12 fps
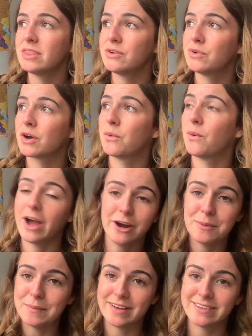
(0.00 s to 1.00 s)
the
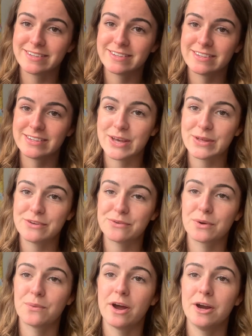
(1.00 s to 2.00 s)
requirements. So the
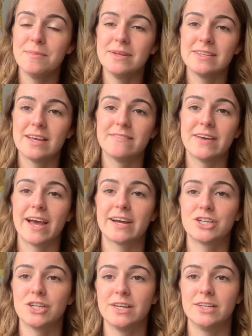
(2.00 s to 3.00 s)
requirements have
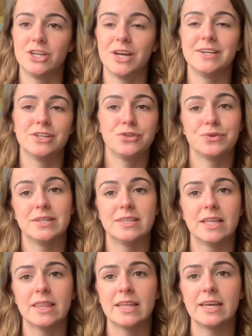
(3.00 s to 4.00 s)
actually changed
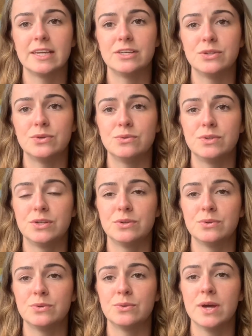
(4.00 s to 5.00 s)
recently due
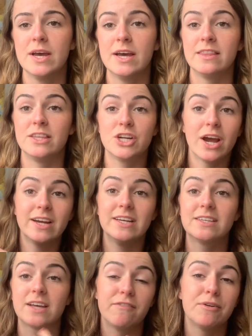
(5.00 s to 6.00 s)
to the
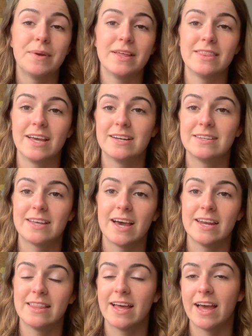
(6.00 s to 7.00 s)
Chinese government. They
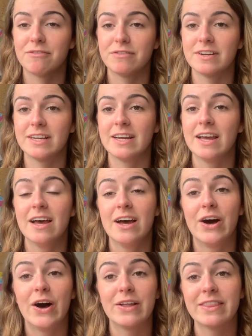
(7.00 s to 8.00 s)
decided that every
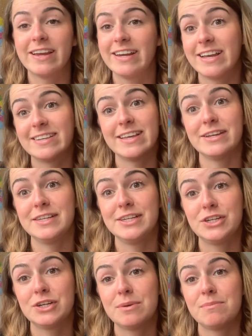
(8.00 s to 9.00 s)
online ESL
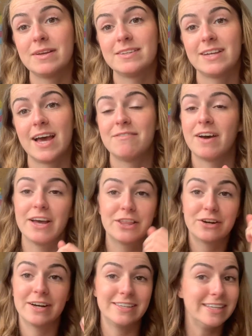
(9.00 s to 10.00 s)
teacher must have
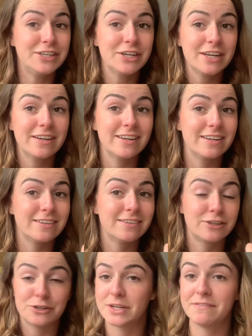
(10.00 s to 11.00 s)
either a teaching
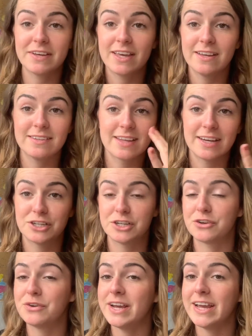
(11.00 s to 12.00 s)

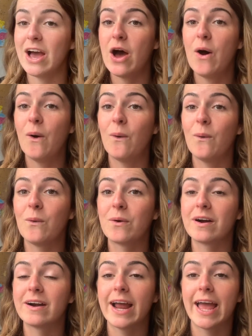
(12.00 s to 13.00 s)
certificate/degree
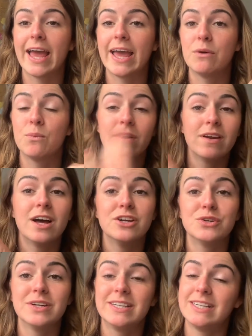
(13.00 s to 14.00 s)
or a
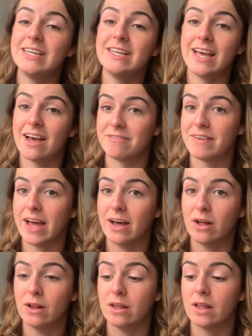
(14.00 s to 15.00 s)
100
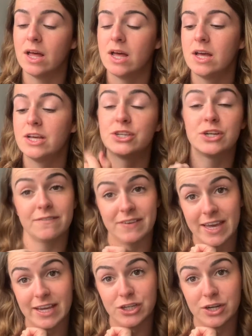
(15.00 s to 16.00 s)
TEFL
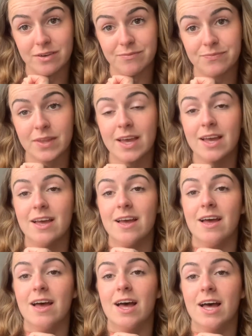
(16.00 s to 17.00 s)
certification.
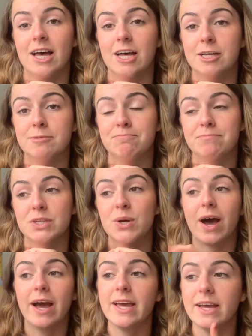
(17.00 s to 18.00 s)
So
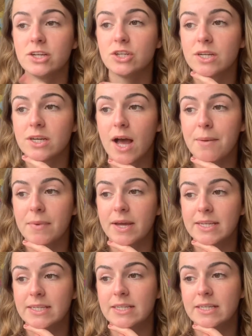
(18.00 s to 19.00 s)
I actually got my
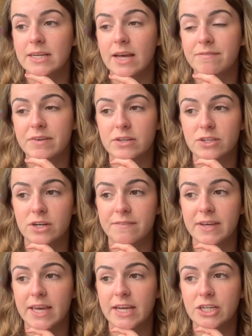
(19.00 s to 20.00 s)
TEFL
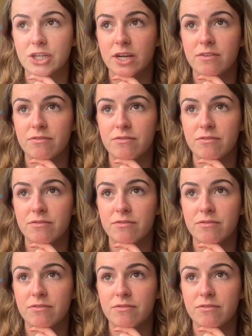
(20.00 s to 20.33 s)
certification